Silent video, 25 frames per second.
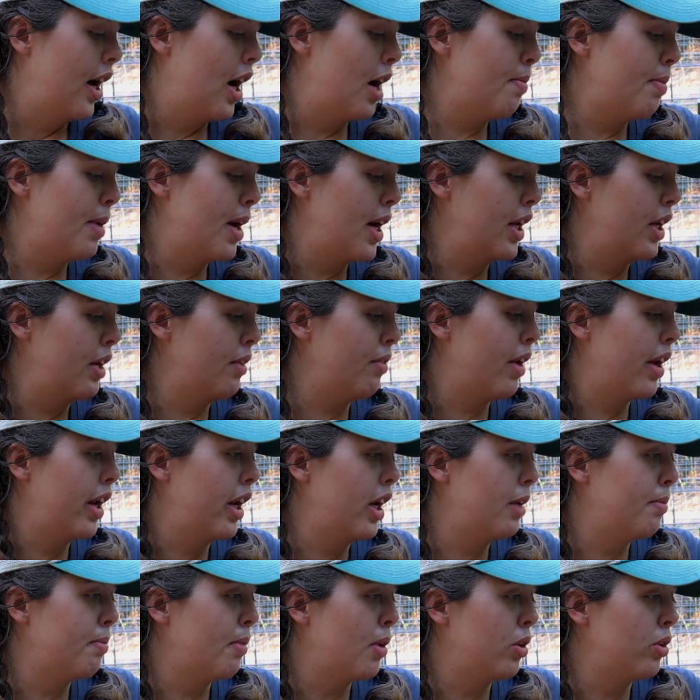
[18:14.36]
All right, bud, you
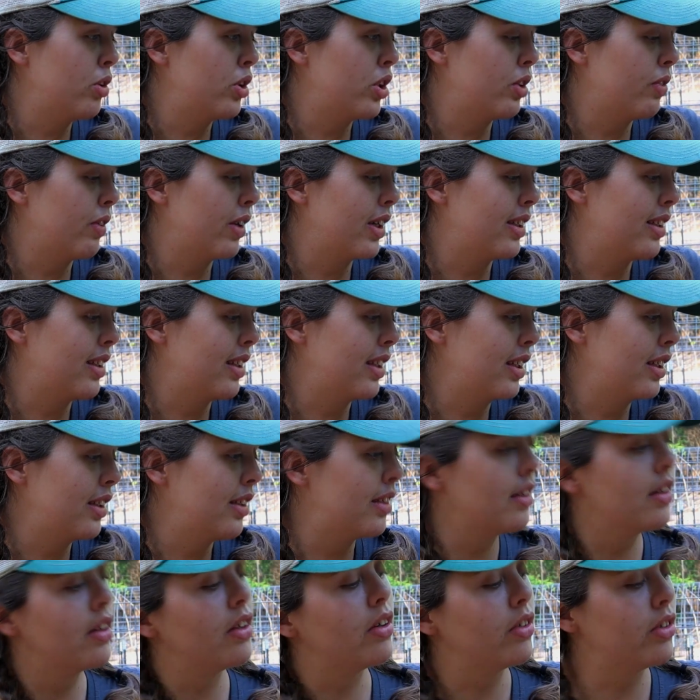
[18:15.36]
ready to mulch the rest of
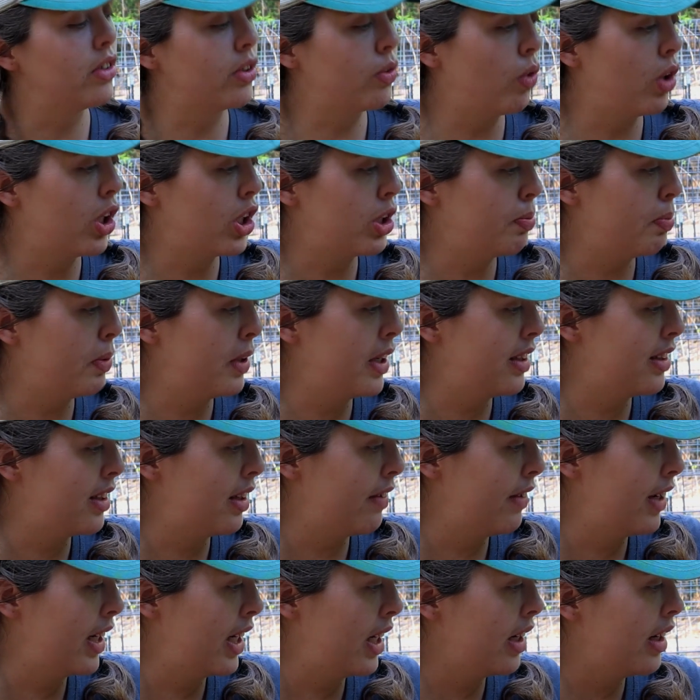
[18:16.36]
these little squash plants
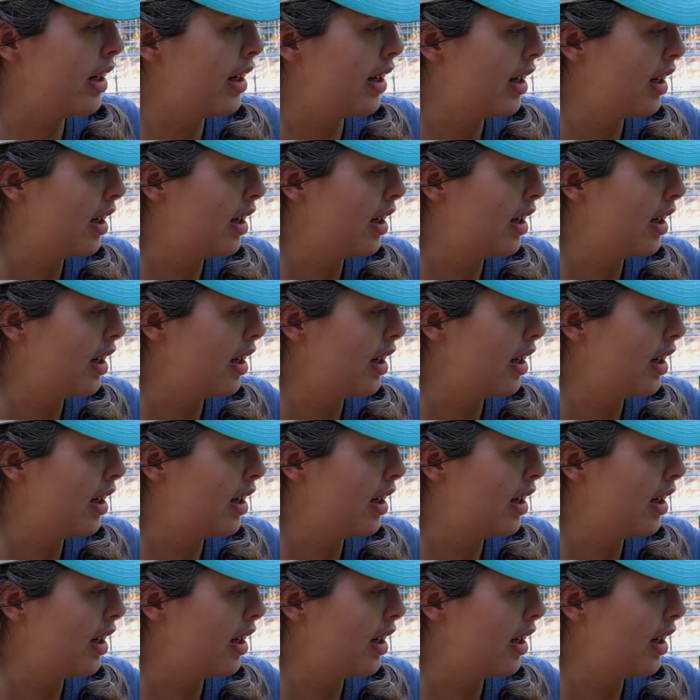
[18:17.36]
over here?